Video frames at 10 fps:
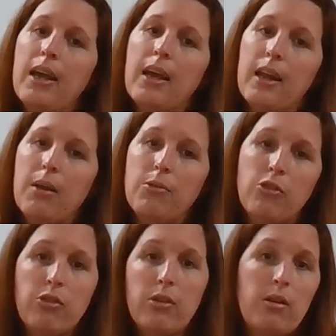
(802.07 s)
and I
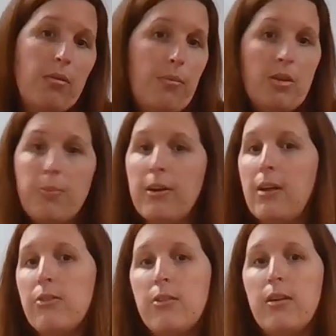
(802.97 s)
was just going to
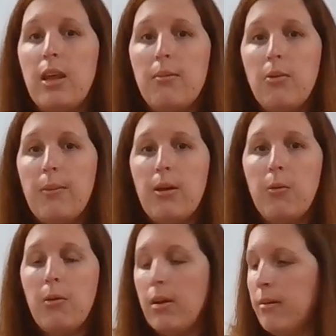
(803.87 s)
mispronounce their name no matter
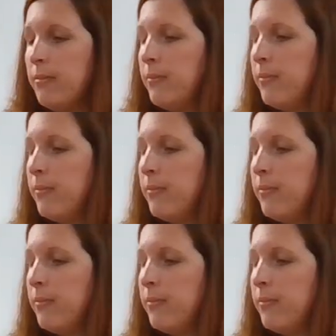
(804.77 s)
what.